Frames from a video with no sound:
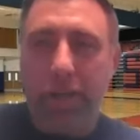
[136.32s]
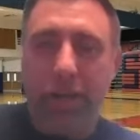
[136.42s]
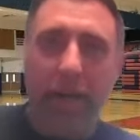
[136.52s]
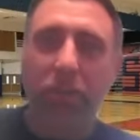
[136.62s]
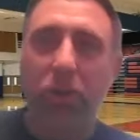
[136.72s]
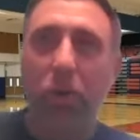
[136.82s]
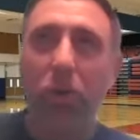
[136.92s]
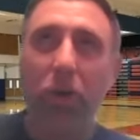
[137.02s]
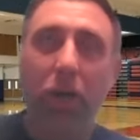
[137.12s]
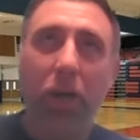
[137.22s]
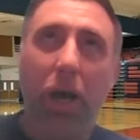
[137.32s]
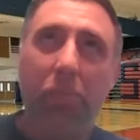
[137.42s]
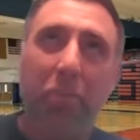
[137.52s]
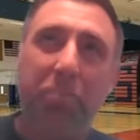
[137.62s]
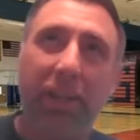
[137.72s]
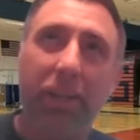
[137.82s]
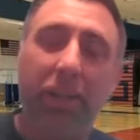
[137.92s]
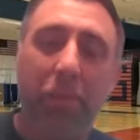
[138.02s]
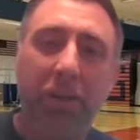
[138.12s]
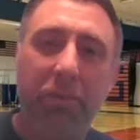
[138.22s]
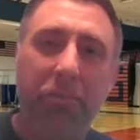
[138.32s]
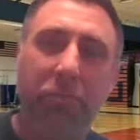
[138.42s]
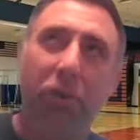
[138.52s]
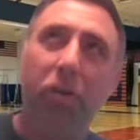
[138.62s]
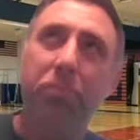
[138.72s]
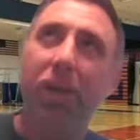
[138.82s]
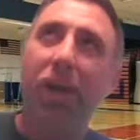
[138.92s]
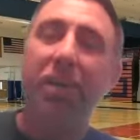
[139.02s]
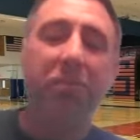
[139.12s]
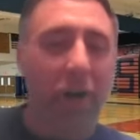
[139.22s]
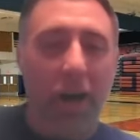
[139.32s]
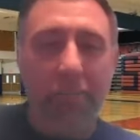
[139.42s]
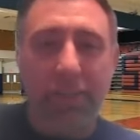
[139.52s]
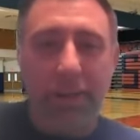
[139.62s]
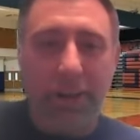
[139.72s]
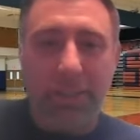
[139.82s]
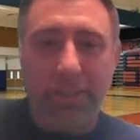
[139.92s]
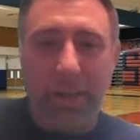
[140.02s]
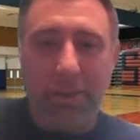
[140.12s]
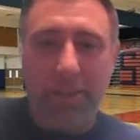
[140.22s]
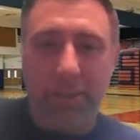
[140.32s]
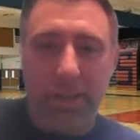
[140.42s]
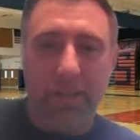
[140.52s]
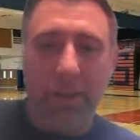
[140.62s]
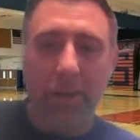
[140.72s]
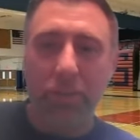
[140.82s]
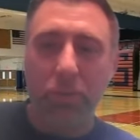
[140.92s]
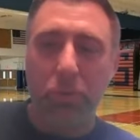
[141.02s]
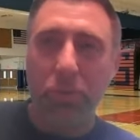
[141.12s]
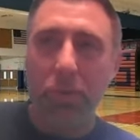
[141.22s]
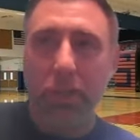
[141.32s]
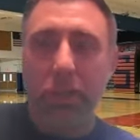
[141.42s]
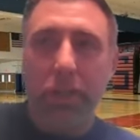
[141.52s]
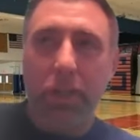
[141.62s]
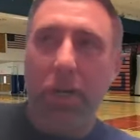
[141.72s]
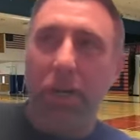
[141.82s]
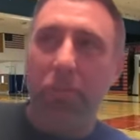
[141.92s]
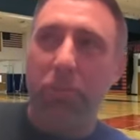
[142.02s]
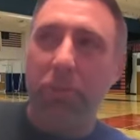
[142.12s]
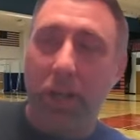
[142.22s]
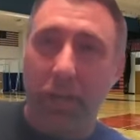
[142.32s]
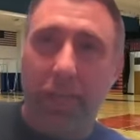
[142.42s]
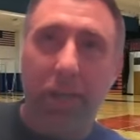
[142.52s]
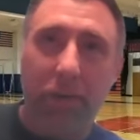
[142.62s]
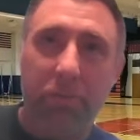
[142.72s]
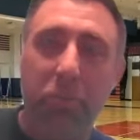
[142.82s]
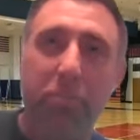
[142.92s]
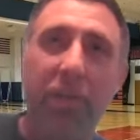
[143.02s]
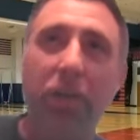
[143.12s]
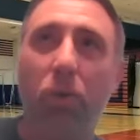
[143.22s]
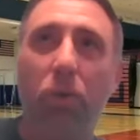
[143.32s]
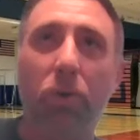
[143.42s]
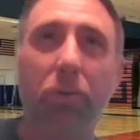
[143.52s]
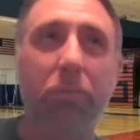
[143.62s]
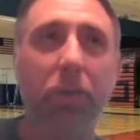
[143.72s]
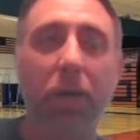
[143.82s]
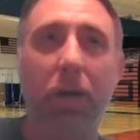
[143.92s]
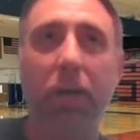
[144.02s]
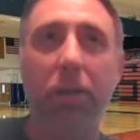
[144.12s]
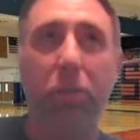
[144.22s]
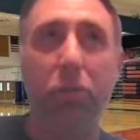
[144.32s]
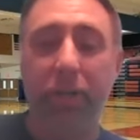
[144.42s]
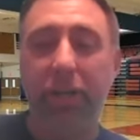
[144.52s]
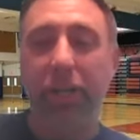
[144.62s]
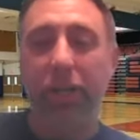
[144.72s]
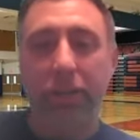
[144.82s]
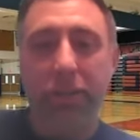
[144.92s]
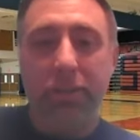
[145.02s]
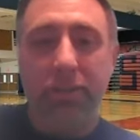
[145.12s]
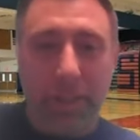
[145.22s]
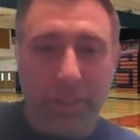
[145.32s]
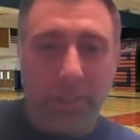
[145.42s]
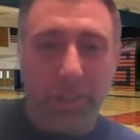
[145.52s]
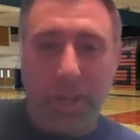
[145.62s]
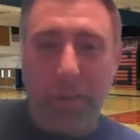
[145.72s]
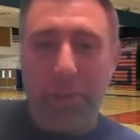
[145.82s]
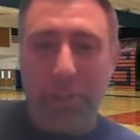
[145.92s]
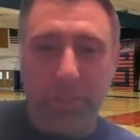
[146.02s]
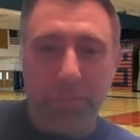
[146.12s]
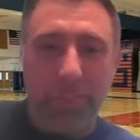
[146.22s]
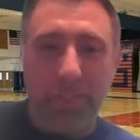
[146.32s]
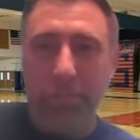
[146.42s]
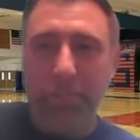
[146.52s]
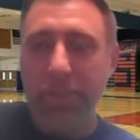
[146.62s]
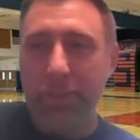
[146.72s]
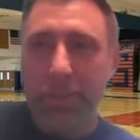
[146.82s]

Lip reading: Yeah. So I played at Lebanon from 95 to 97 at the high school. Was lucky enough to be on three section championship teams,